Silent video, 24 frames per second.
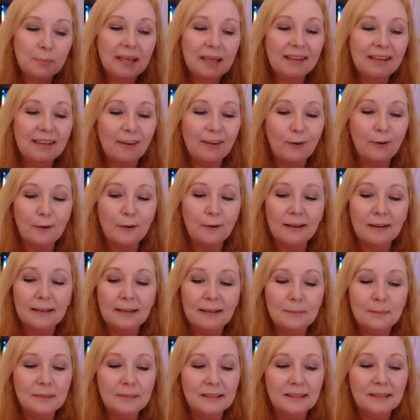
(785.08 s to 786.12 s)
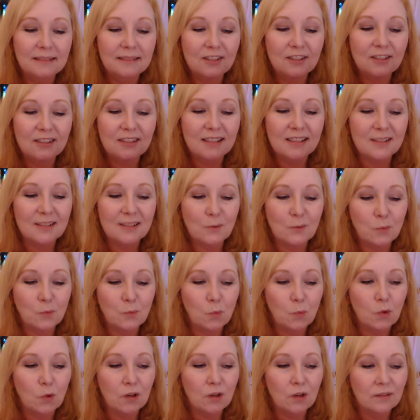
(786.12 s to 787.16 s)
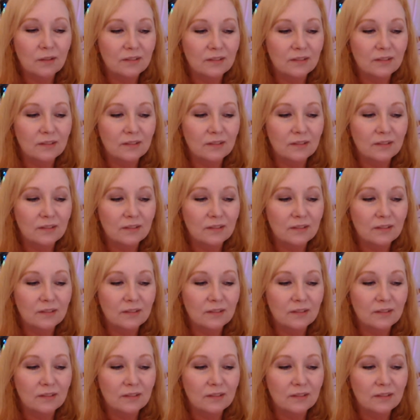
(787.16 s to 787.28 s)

all right, but it just doesn't work